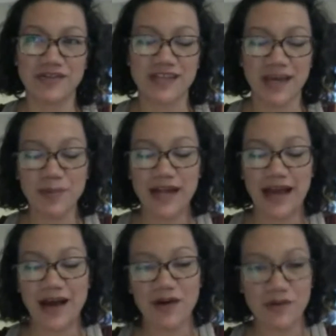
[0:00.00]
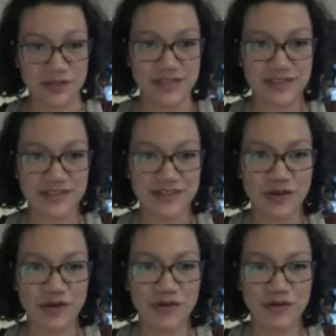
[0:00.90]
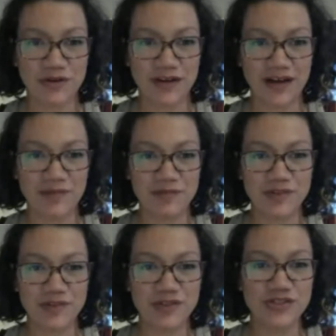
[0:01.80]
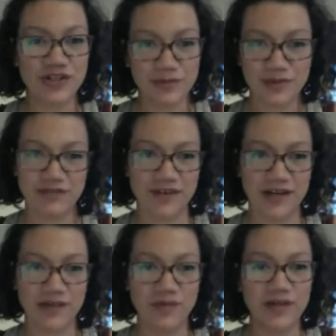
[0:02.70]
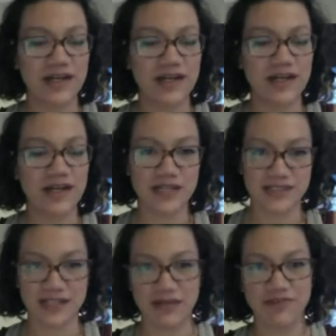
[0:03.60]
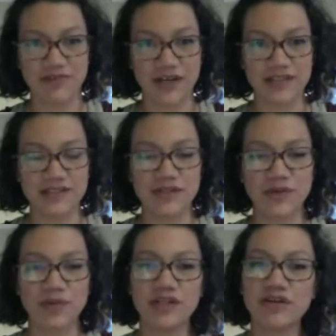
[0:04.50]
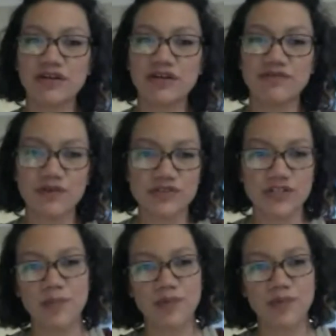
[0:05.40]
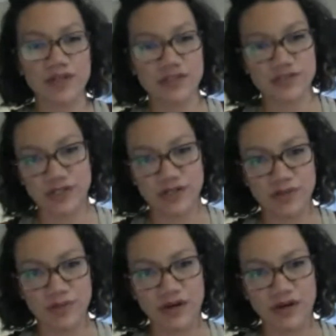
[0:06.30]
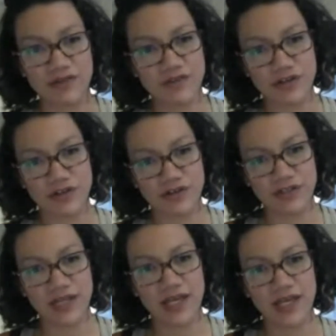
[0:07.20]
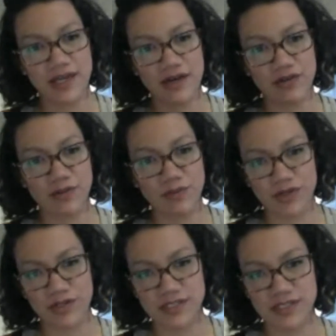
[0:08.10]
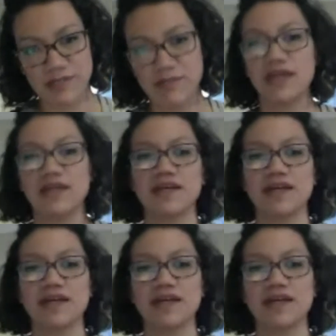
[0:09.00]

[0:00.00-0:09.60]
type it out. So you started with a font, why not use that same font? So when you're in Photoshop or Illustrator, wherever you're laying out your words to make